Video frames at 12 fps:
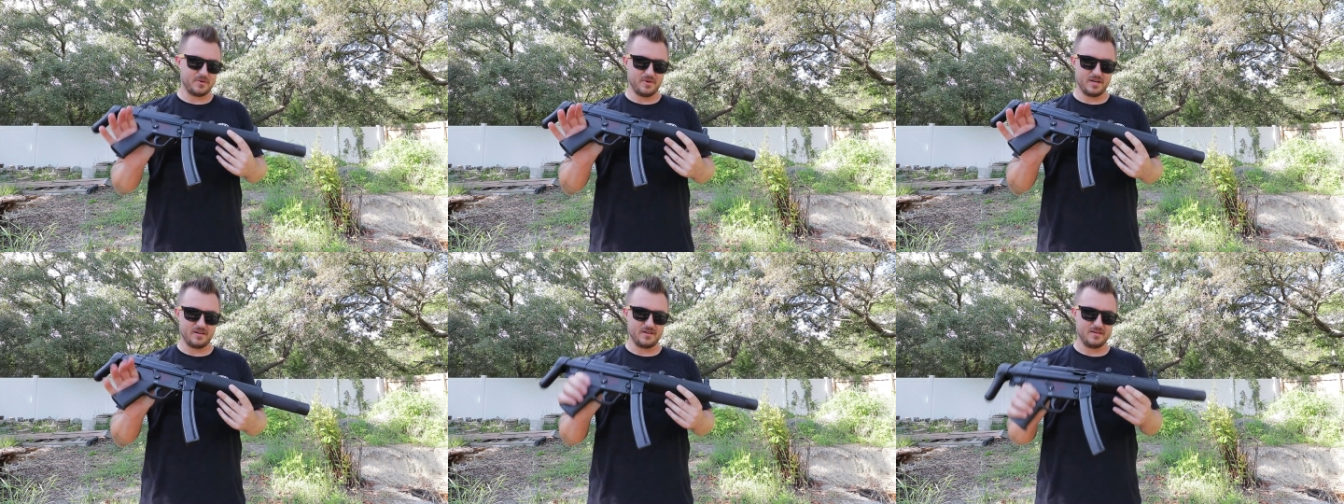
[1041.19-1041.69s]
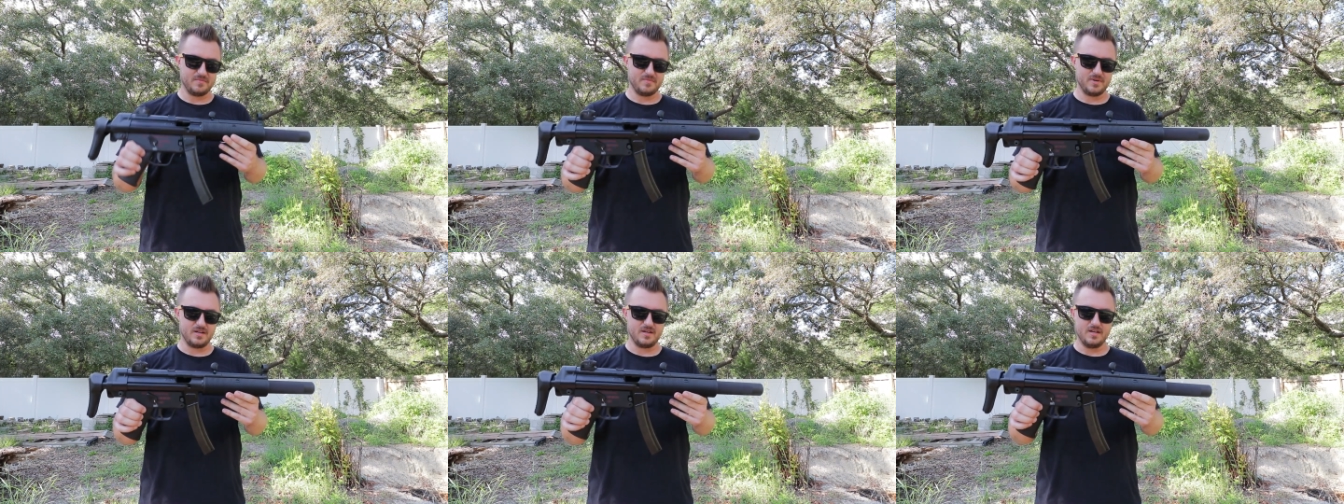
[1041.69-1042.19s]
quieter.
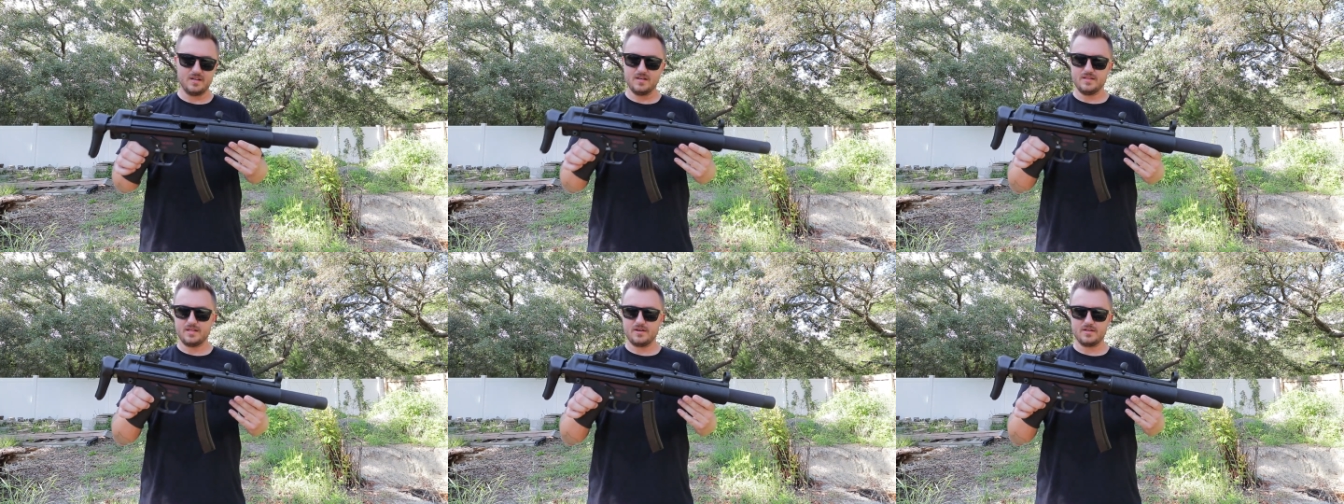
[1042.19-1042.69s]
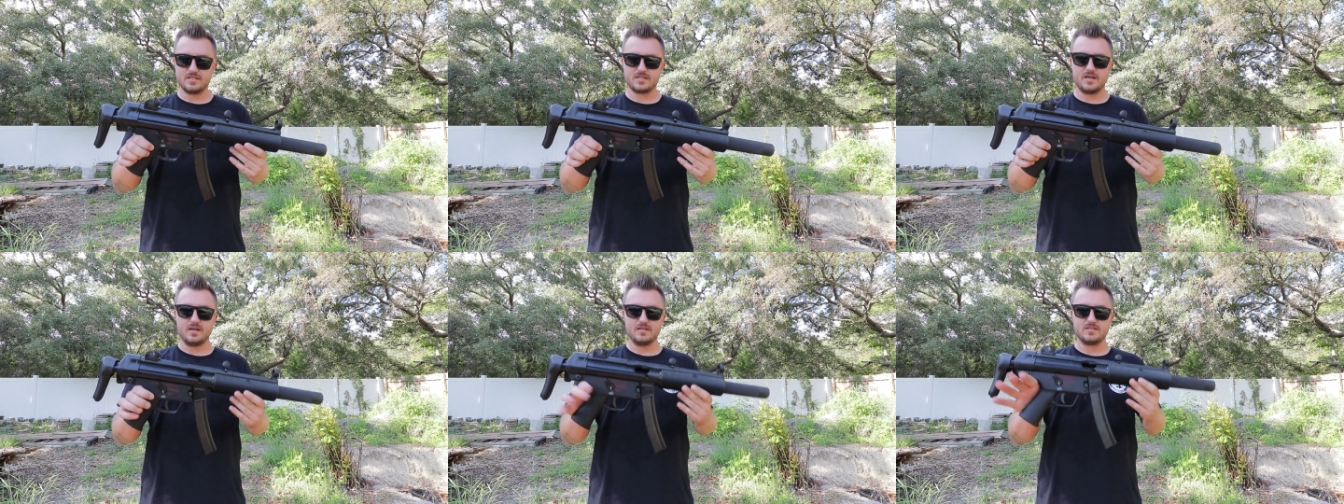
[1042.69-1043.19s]
But there it is,
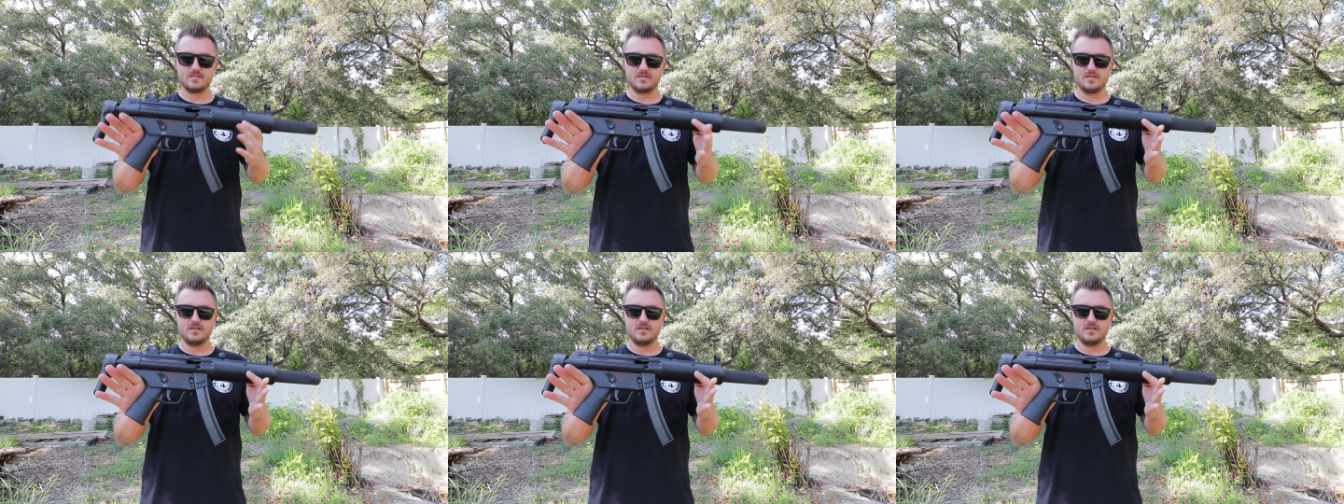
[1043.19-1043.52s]
guys.